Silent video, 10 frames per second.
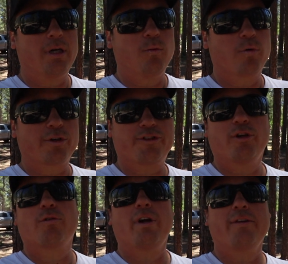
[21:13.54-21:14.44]
We're
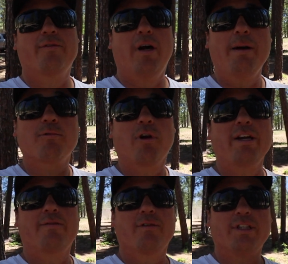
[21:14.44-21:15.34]
so grateful. I'm
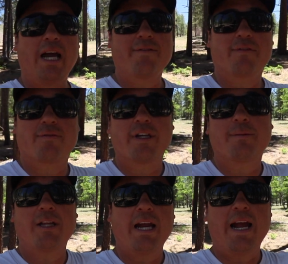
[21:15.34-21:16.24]
grateful to have the
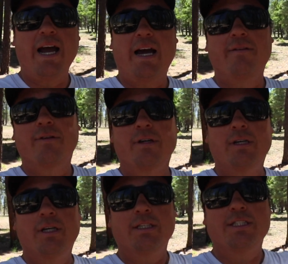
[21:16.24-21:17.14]
freedom that I have
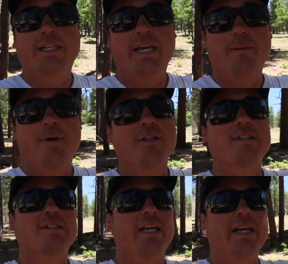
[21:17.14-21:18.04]
to camp on
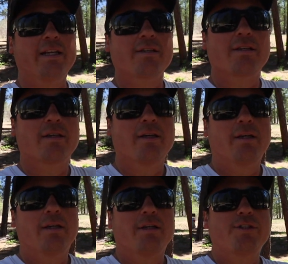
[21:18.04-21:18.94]
this land,
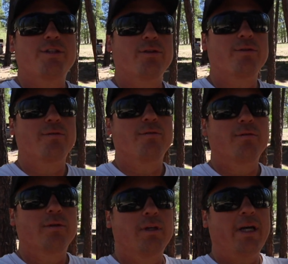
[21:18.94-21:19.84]
to
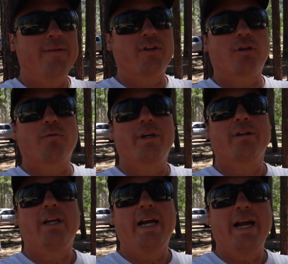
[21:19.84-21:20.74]
have the career
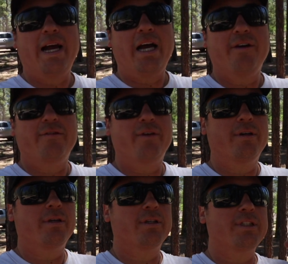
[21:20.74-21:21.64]
that I have,
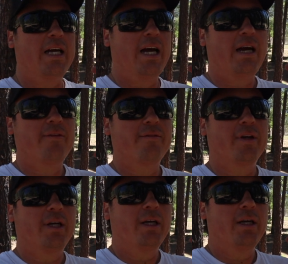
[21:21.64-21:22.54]
to have
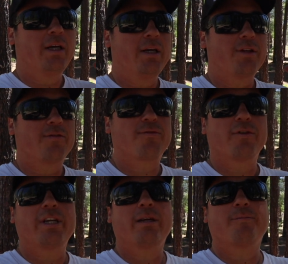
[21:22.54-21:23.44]
the
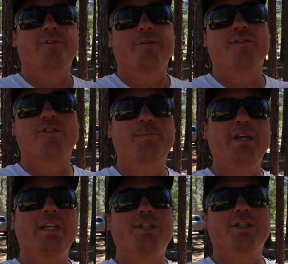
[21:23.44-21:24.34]
freedoms of
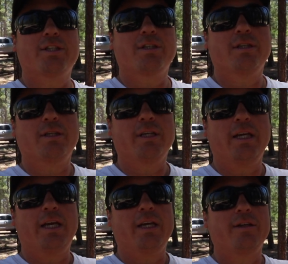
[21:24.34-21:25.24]
speech,
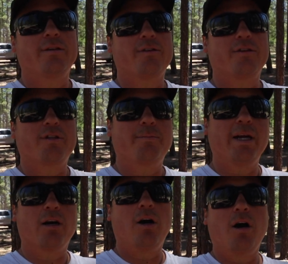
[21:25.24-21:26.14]
and to
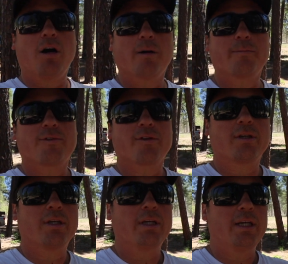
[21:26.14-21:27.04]
bear arms,
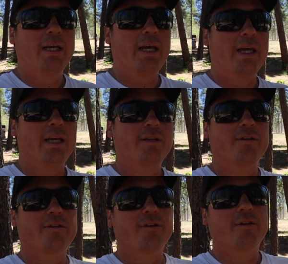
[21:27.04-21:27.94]
and